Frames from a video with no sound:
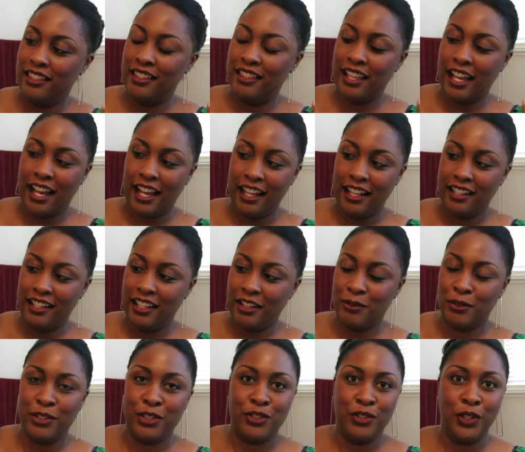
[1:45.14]
that it
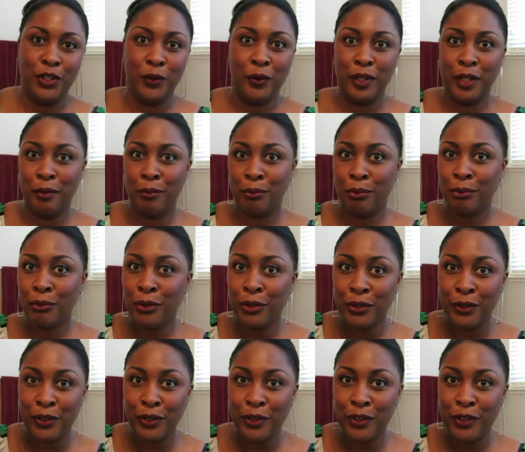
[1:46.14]
was new and
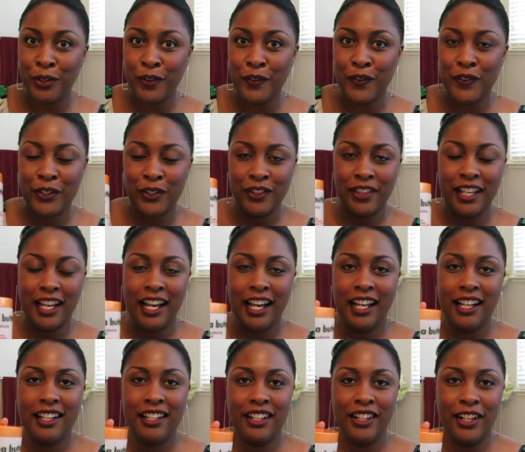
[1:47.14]
improved or
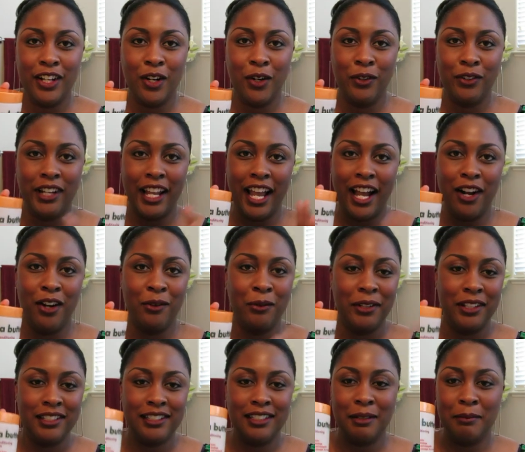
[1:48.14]
that, you know, now
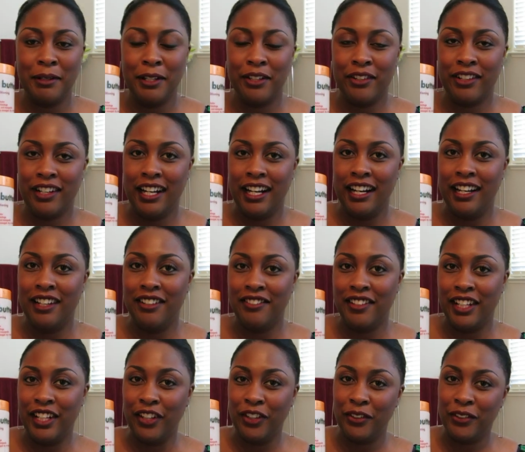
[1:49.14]
with some other kind of
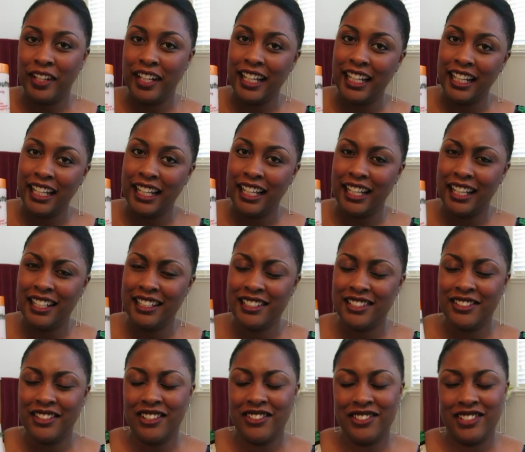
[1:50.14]
ingredient.
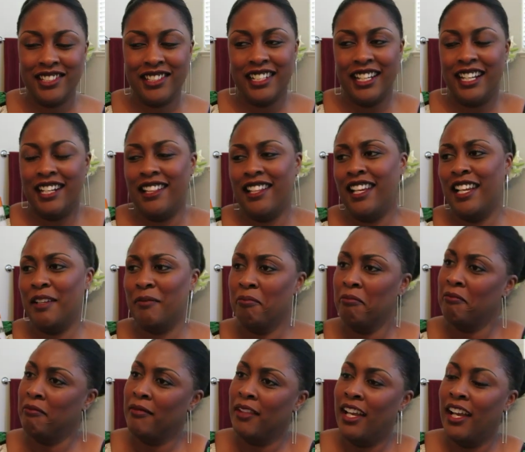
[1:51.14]
So I was just kind of like,
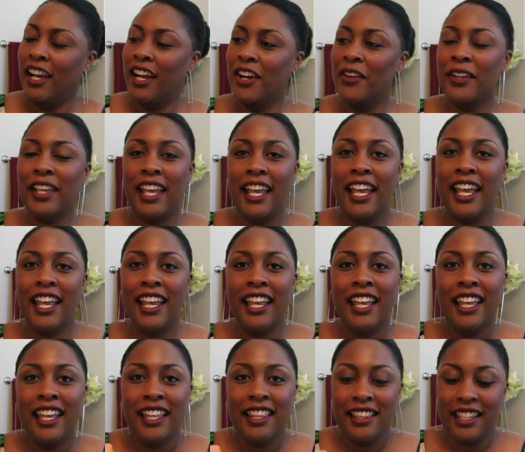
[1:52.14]
okay,
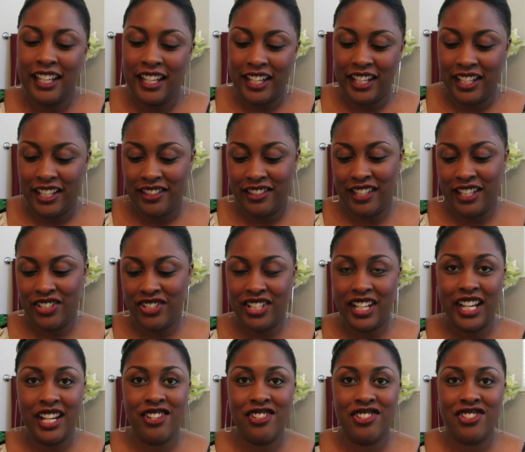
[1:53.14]
they, they
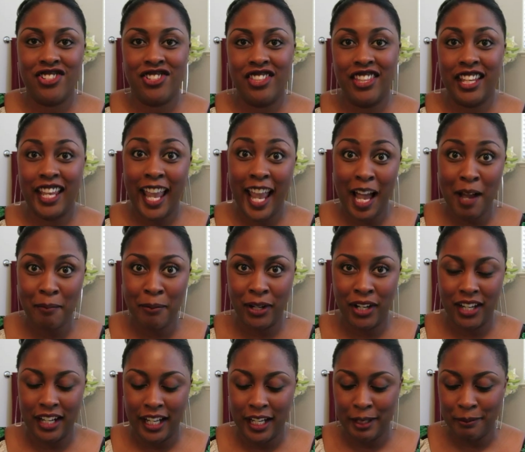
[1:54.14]
changed the cap
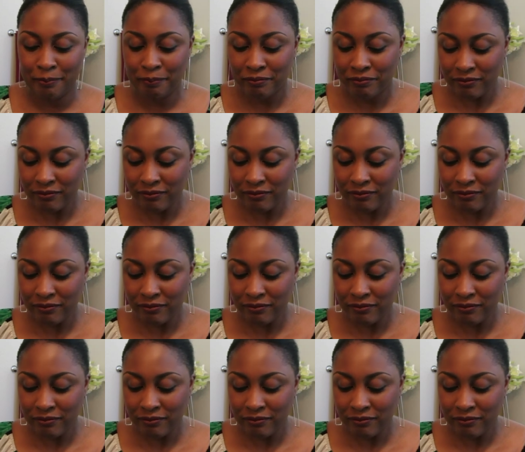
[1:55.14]
on it.